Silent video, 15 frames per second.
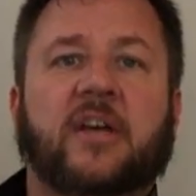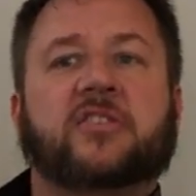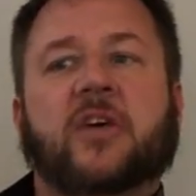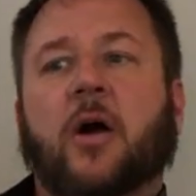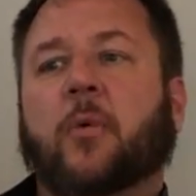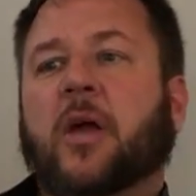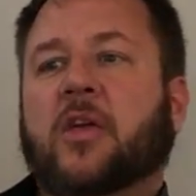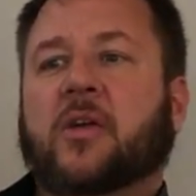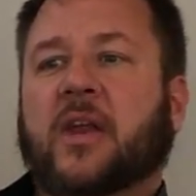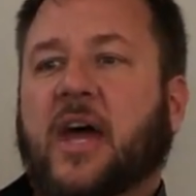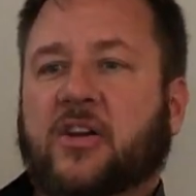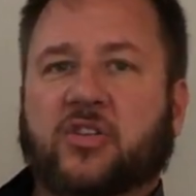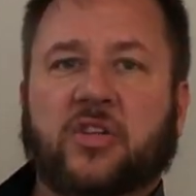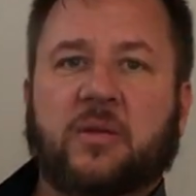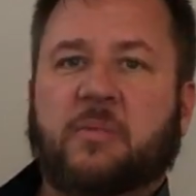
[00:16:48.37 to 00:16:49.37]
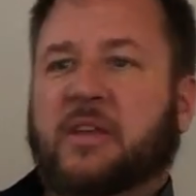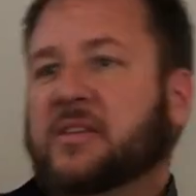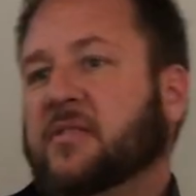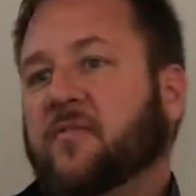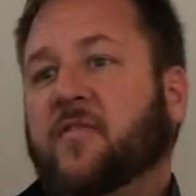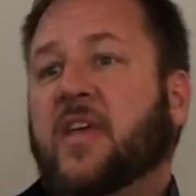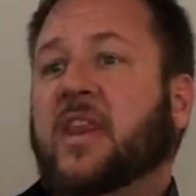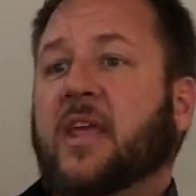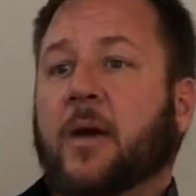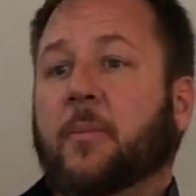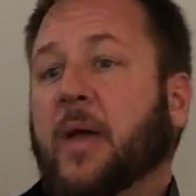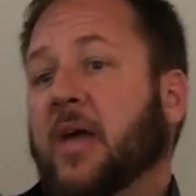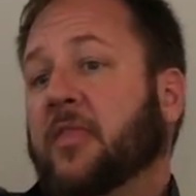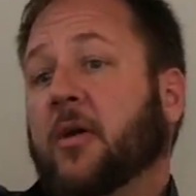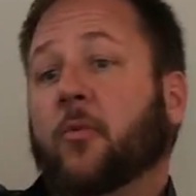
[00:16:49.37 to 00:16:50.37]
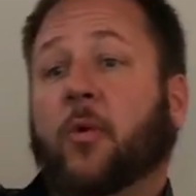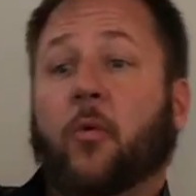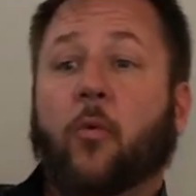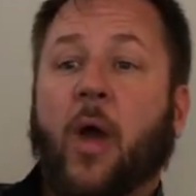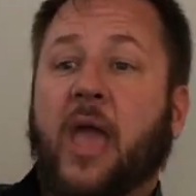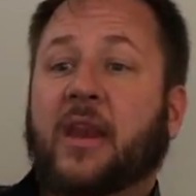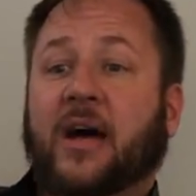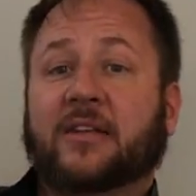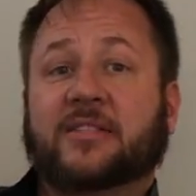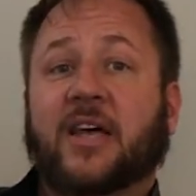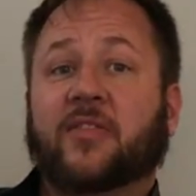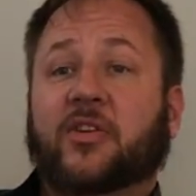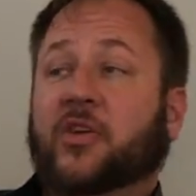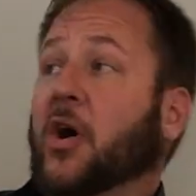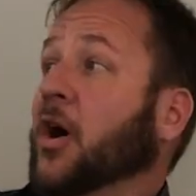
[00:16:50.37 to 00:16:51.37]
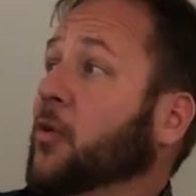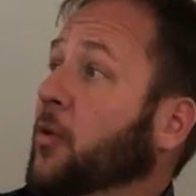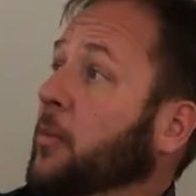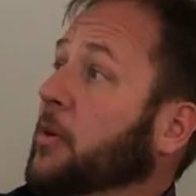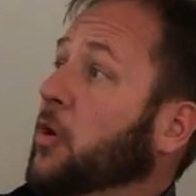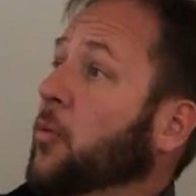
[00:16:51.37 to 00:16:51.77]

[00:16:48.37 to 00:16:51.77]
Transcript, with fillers: So that way you can actually be feeding them and they will wait outside the dog room.